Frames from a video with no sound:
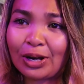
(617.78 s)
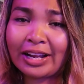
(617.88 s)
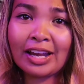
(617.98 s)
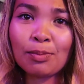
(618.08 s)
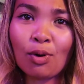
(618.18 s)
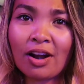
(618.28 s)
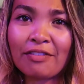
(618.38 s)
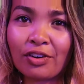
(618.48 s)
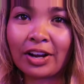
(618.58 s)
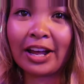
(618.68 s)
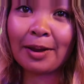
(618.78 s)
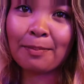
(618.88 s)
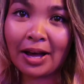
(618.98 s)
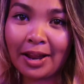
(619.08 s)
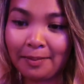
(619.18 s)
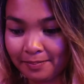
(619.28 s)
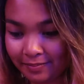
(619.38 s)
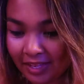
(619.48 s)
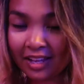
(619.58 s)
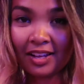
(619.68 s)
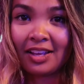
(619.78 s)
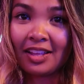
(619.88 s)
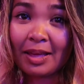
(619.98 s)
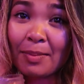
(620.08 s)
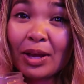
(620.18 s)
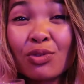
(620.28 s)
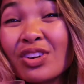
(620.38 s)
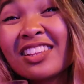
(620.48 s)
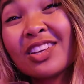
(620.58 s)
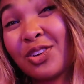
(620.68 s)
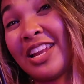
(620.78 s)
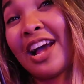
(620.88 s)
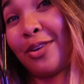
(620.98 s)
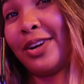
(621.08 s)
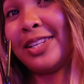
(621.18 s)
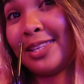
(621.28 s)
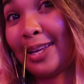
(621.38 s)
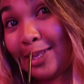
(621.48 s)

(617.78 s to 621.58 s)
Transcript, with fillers: drink anymore ever again, but they make really good daiquiris